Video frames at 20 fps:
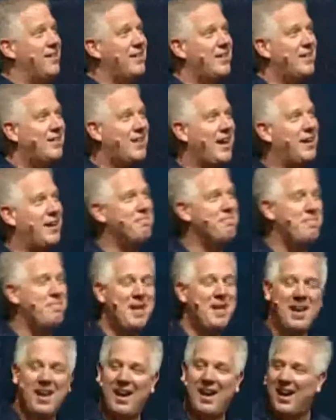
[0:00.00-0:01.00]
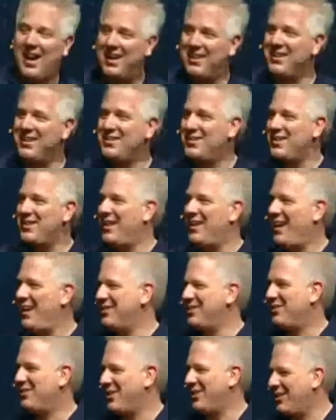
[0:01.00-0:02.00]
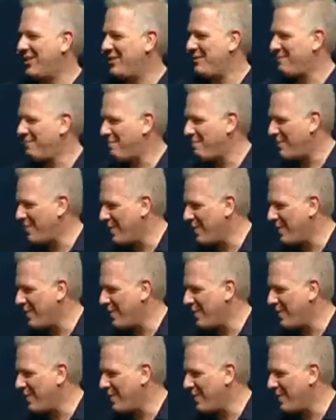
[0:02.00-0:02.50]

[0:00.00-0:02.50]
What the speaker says: Okay, I listened to that song,